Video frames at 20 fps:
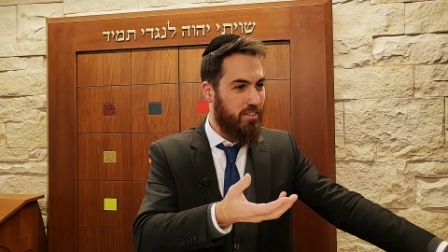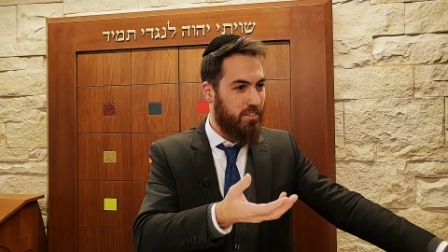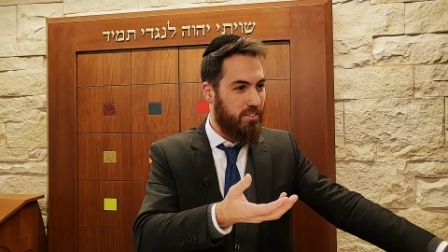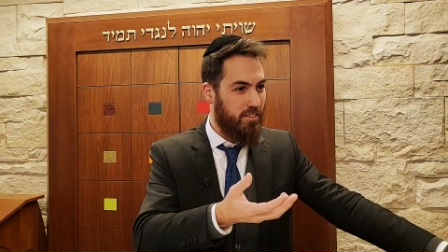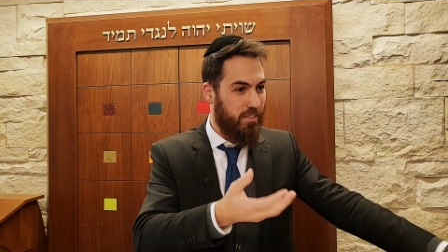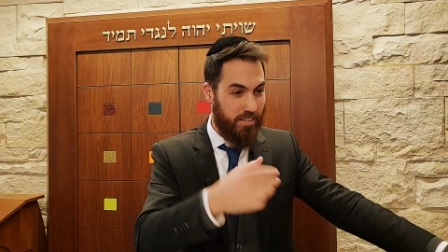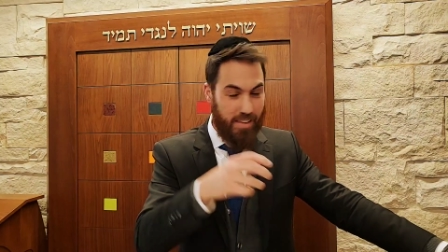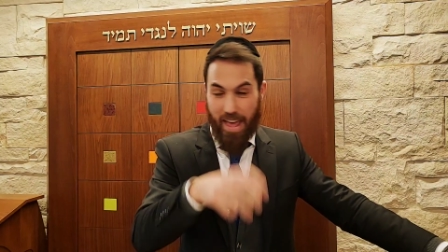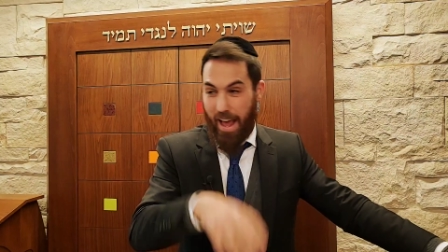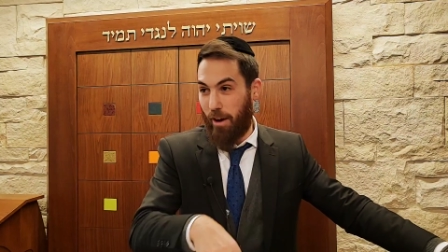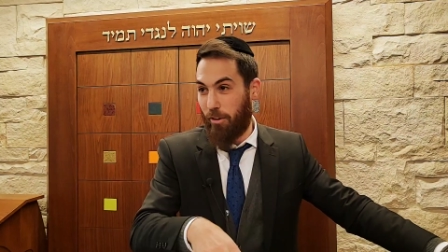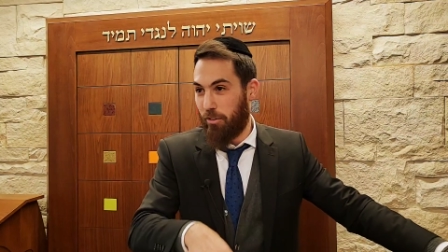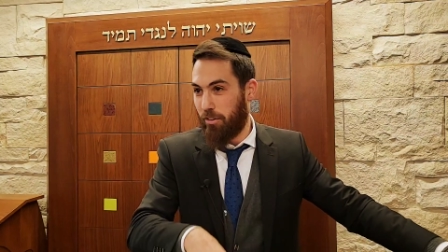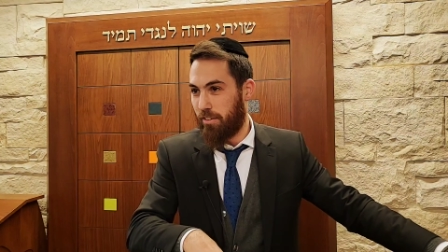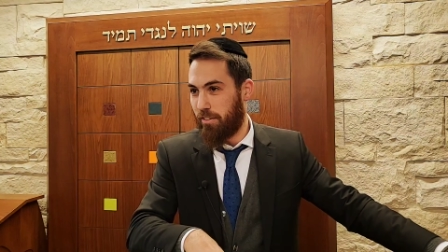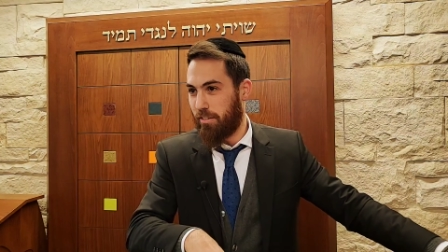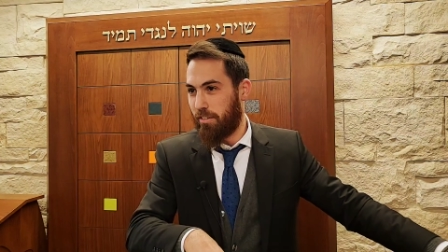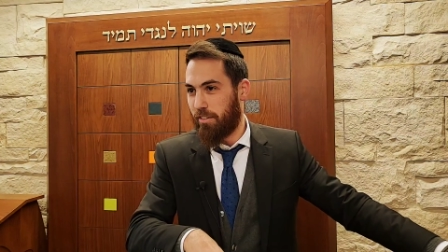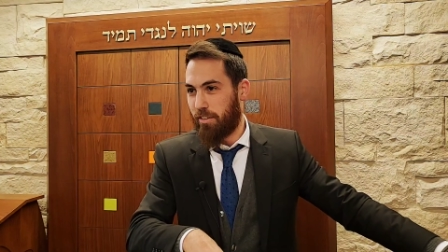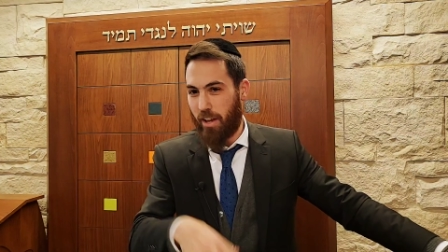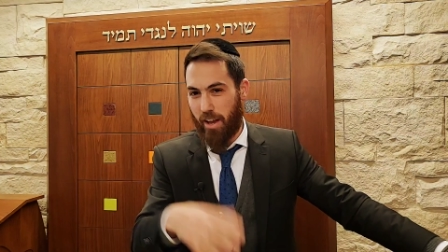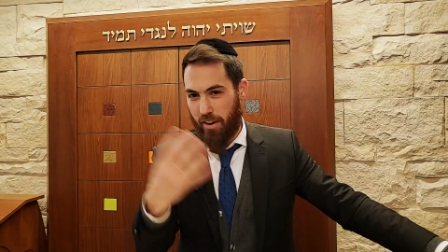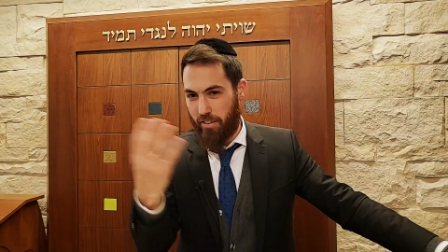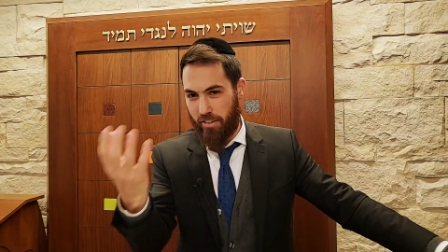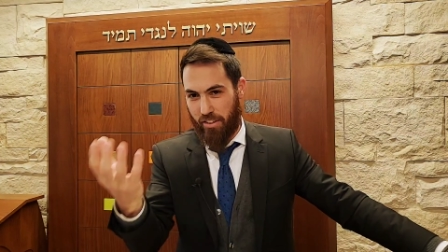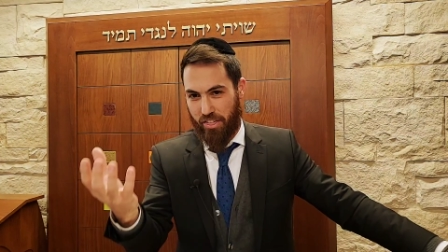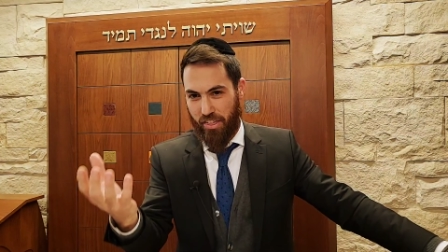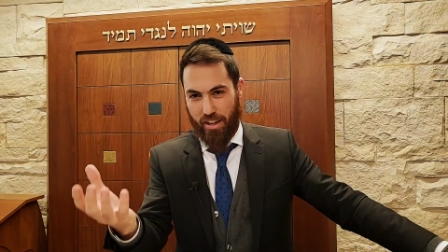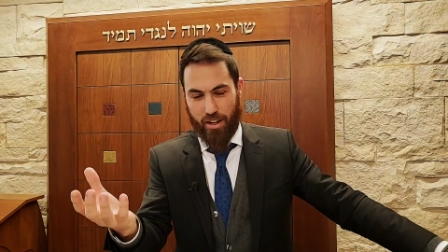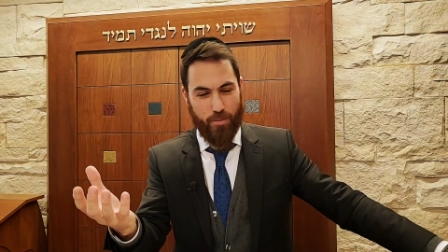Now? Ever
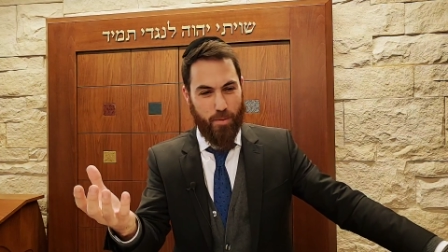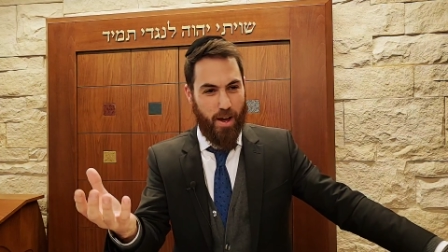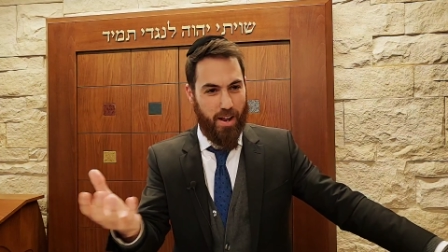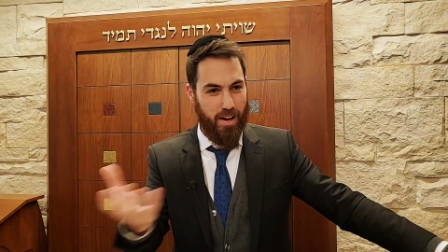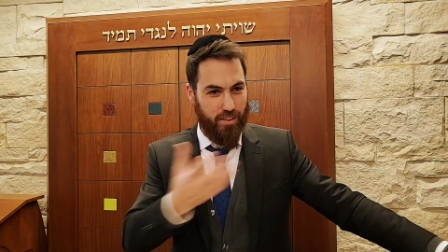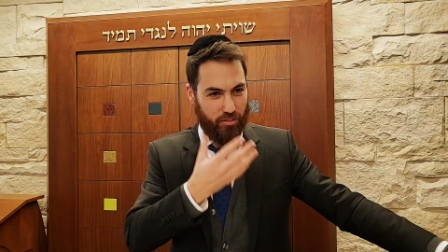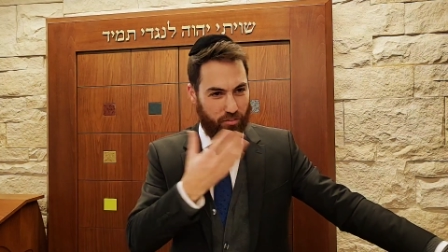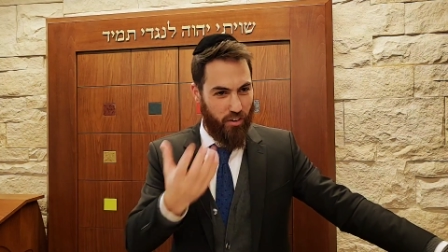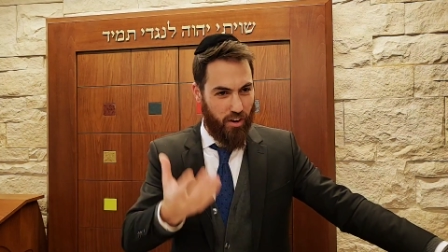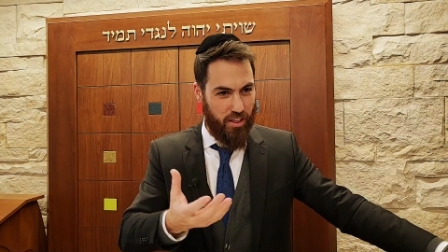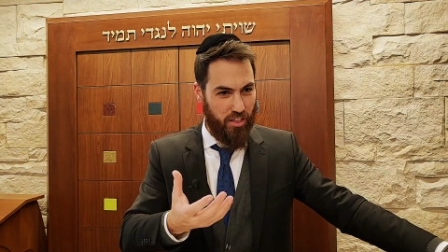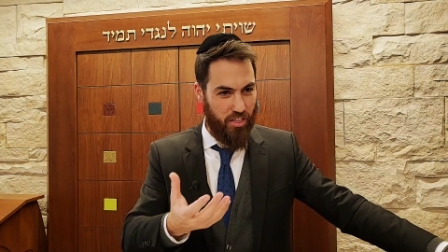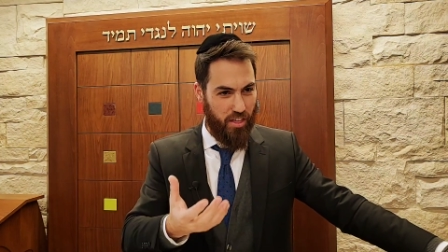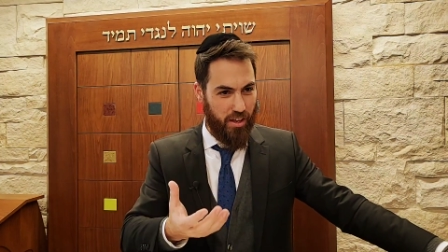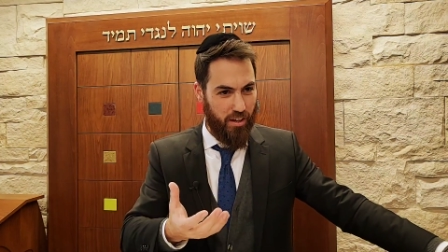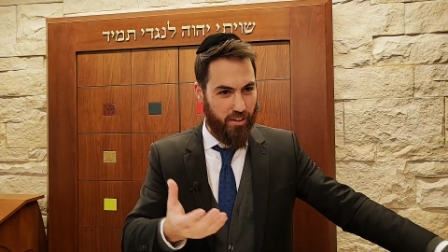think about it? It's a funny thing.